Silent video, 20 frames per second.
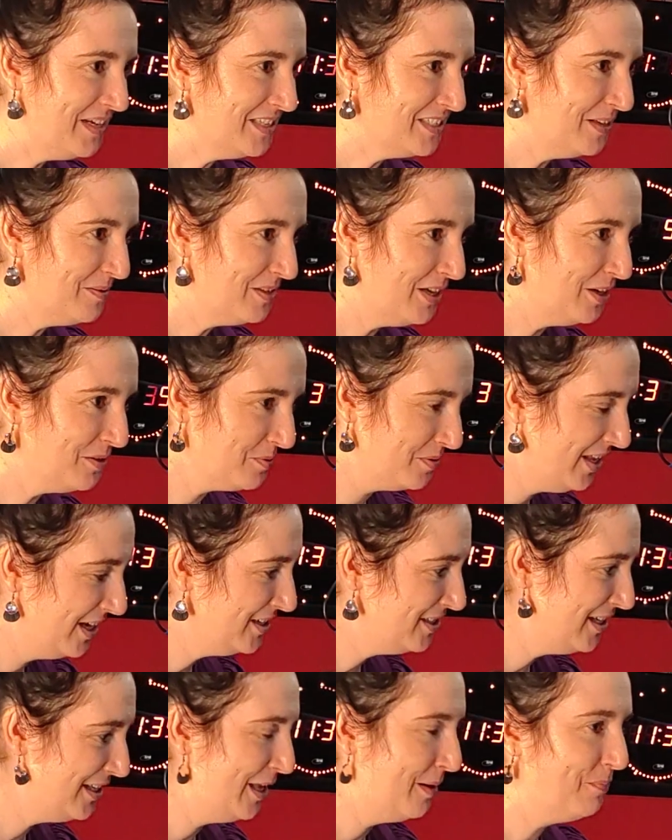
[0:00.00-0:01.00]
me, sometimes when
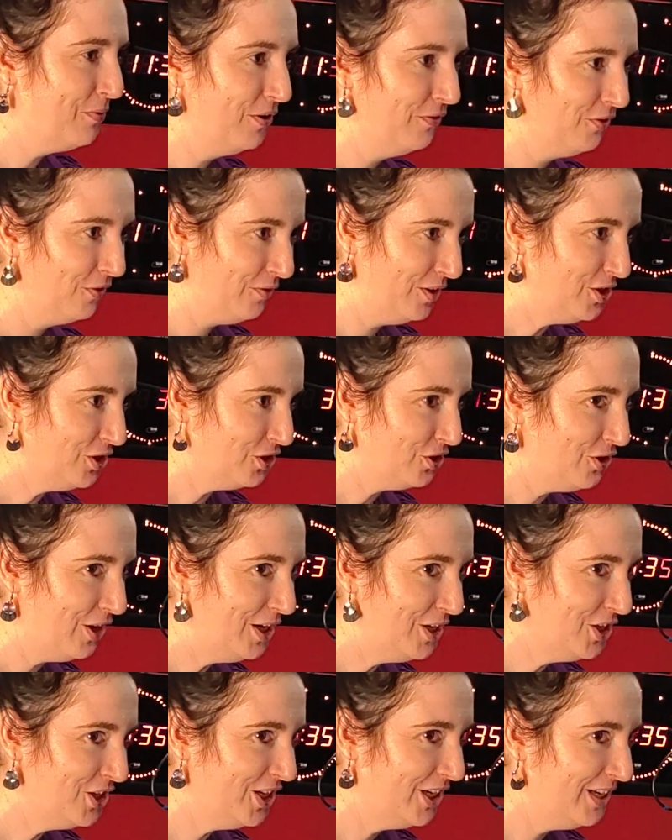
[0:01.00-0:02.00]
they see their proof of
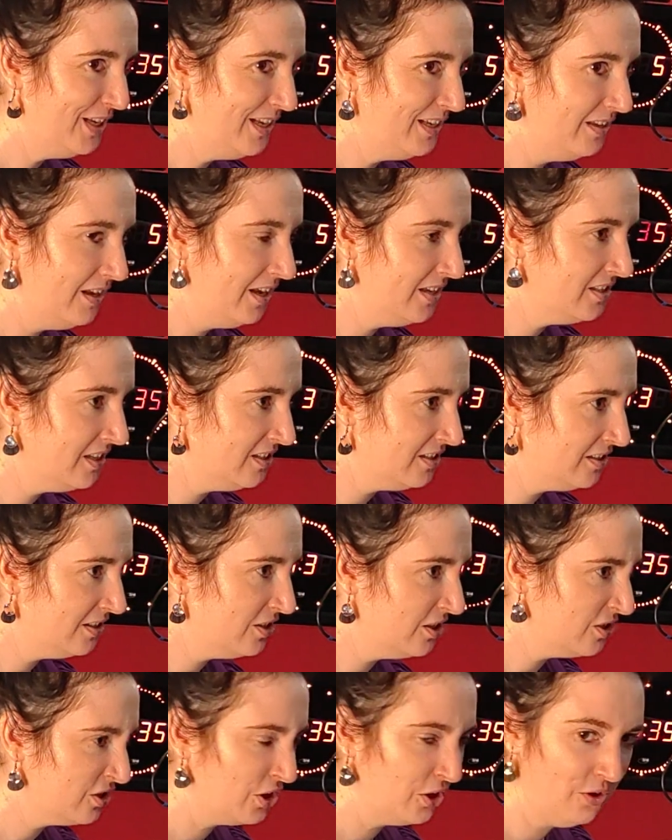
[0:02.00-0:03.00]
registration, is
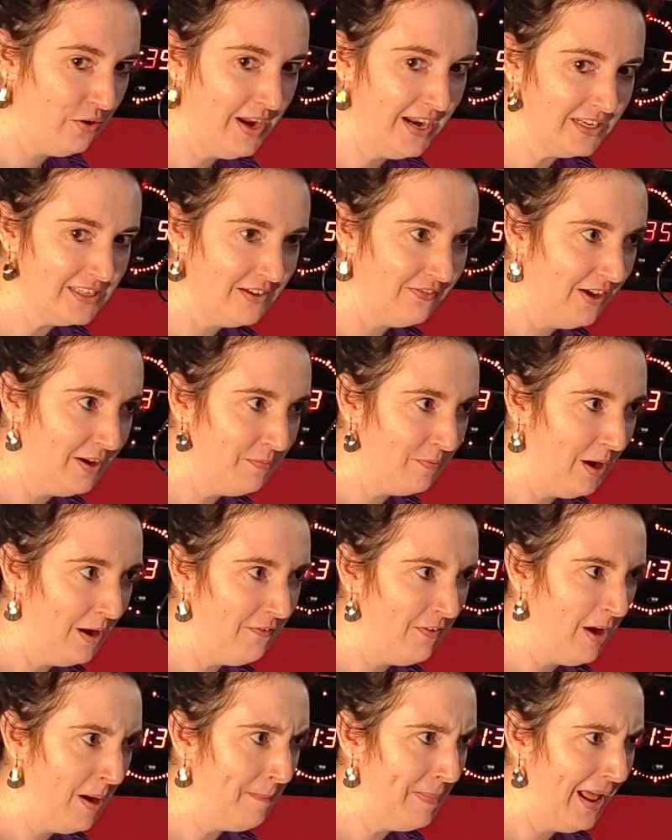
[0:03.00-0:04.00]
this correct? Have I
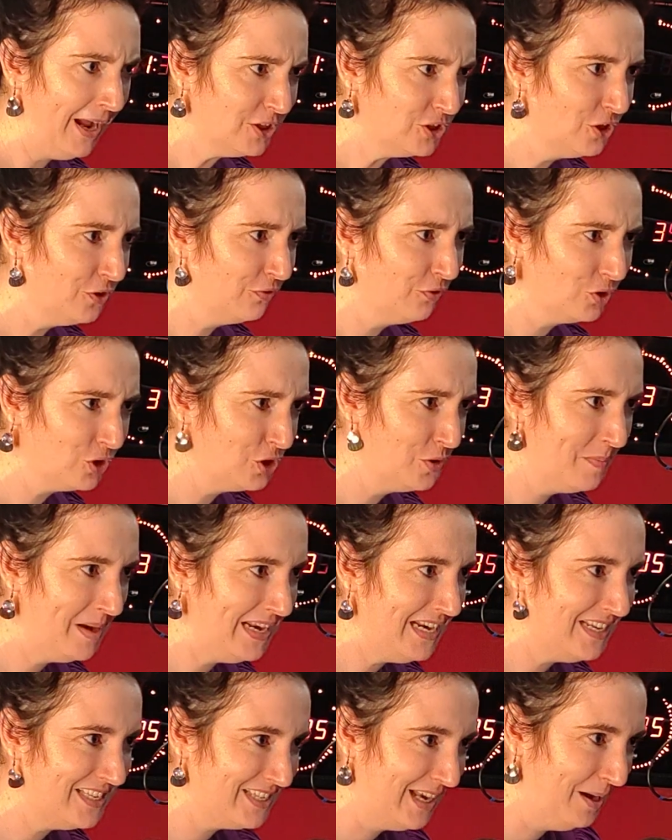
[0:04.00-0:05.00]
applied to for too
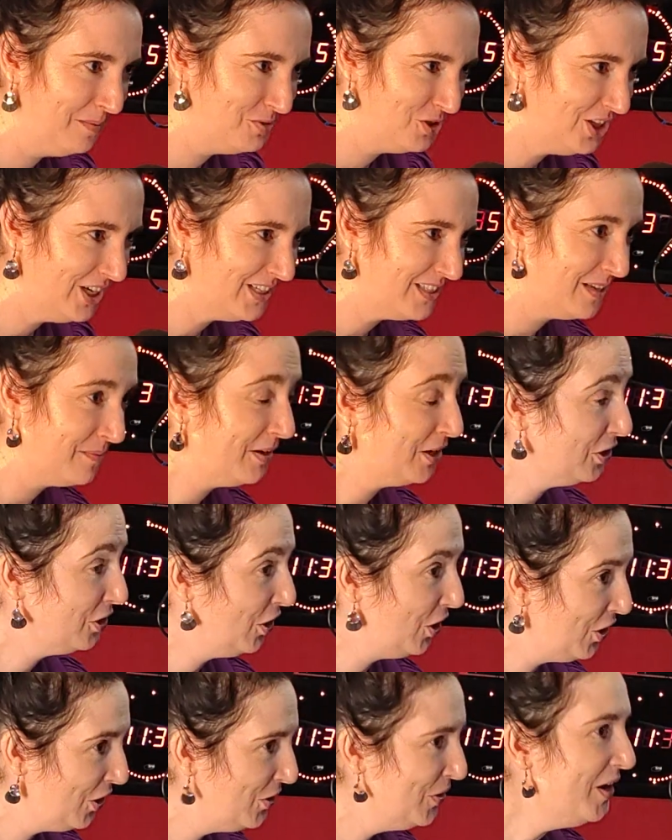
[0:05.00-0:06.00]
many subjects? I'm like,
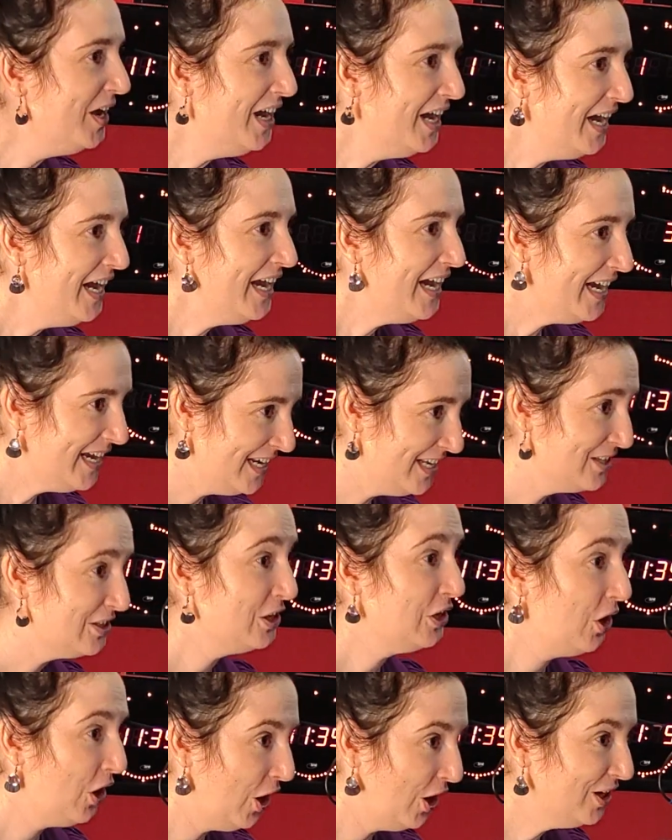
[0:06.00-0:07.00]
no, it is
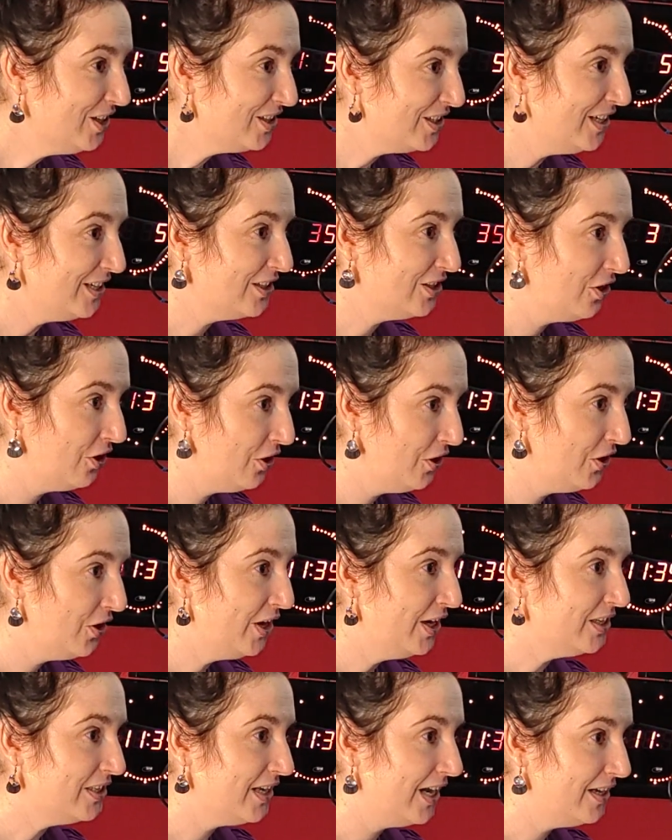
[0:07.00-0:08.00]
a lot.
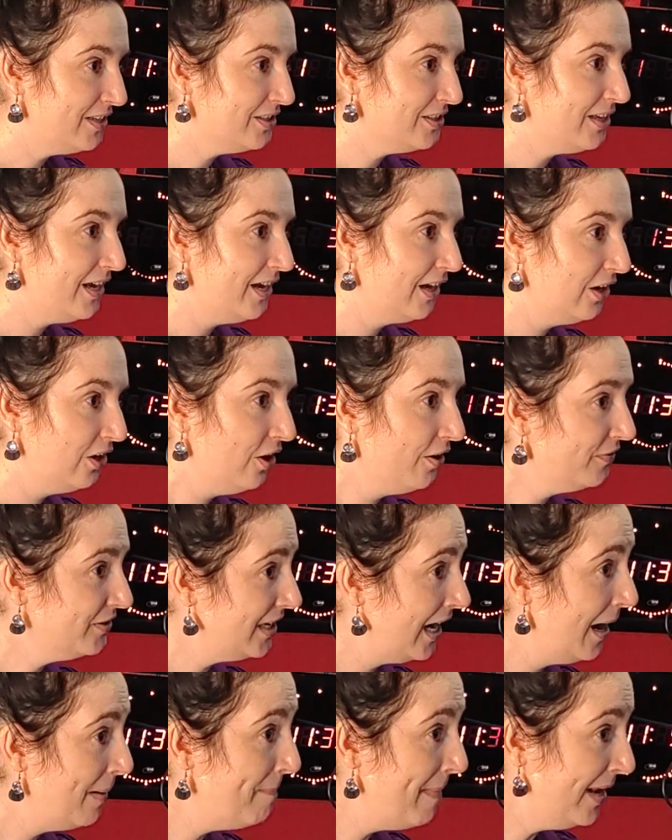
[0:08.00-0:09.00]
It does take a lot of
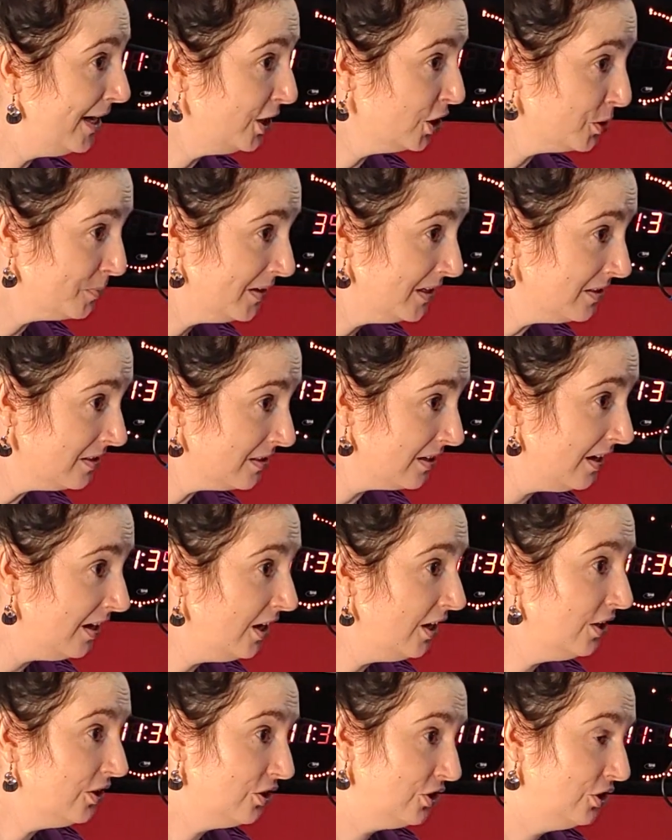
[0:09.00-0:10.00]
time management
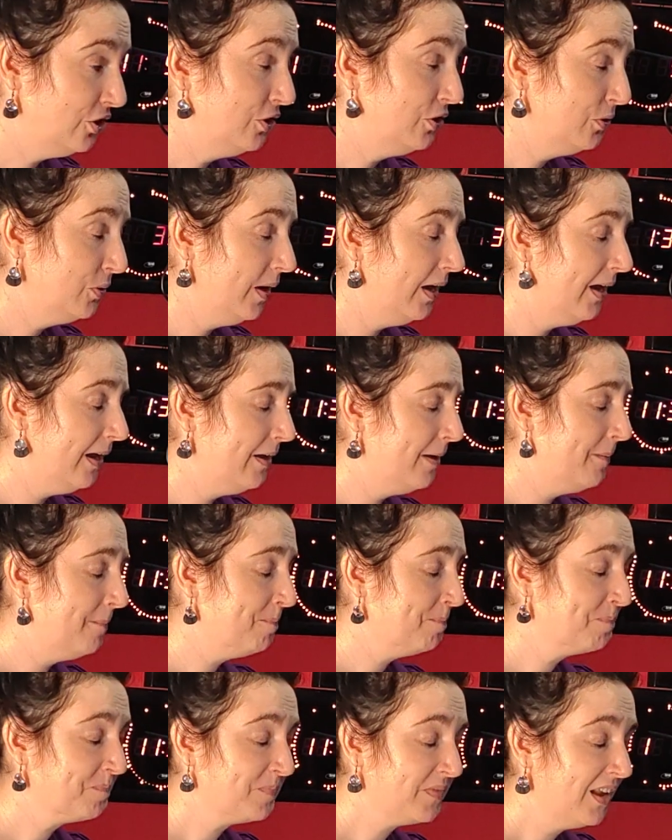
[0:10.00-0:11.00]
to,
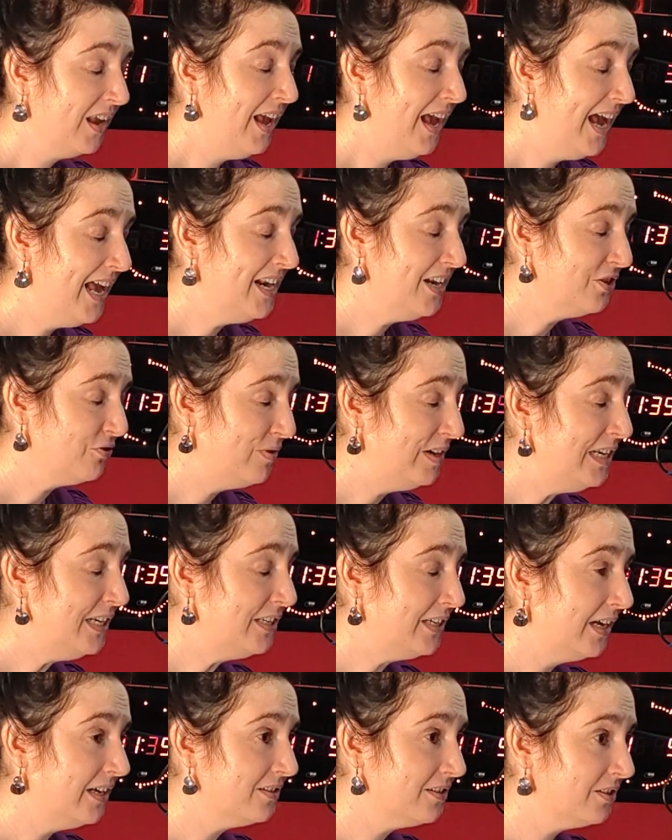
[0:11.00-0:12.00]
and it
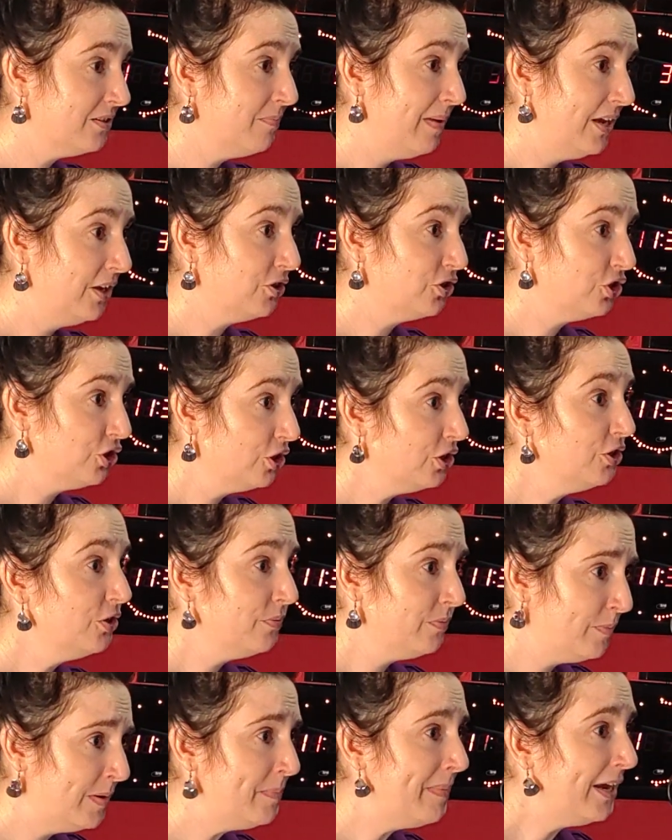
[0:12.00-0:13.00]
really does make sure
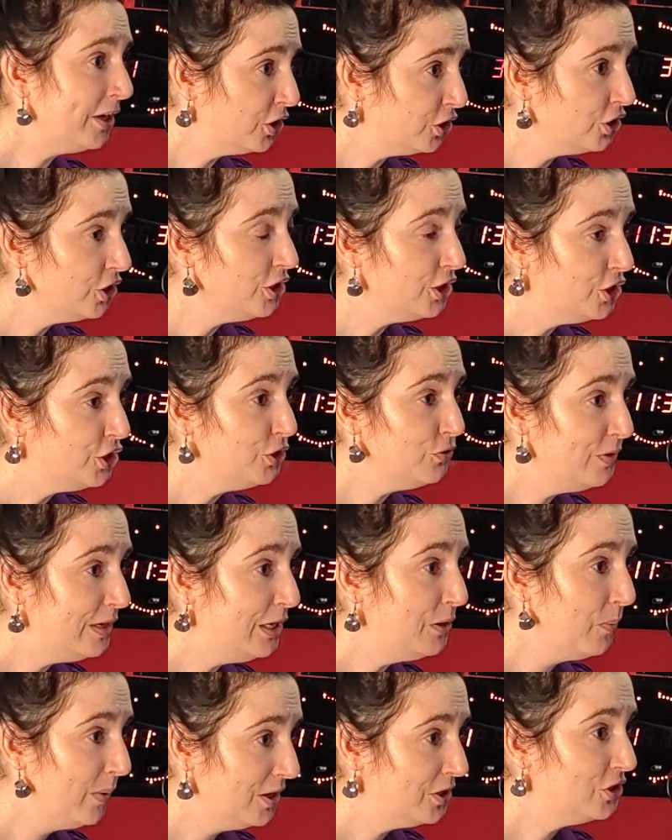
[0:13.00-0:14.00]
we make sure that you
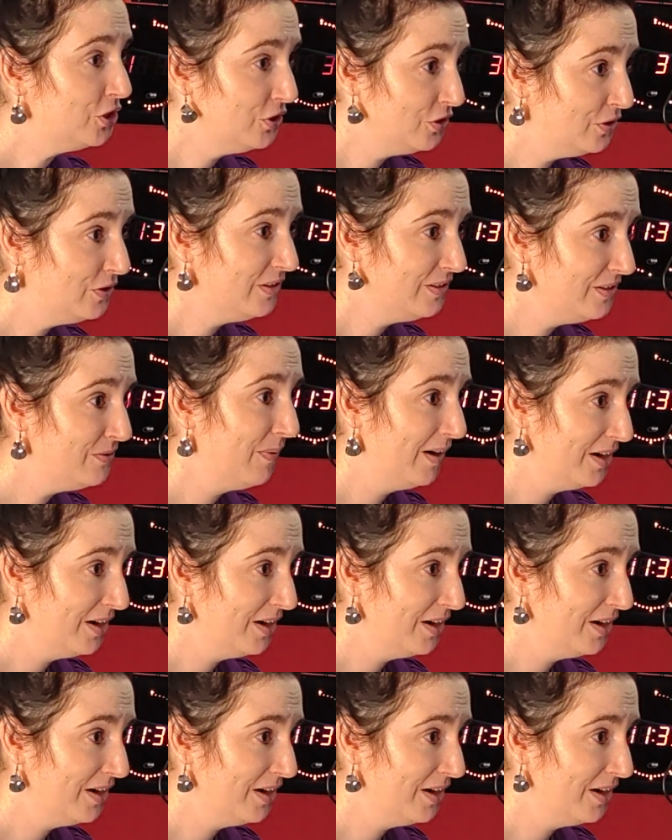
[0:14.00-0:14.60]
really want to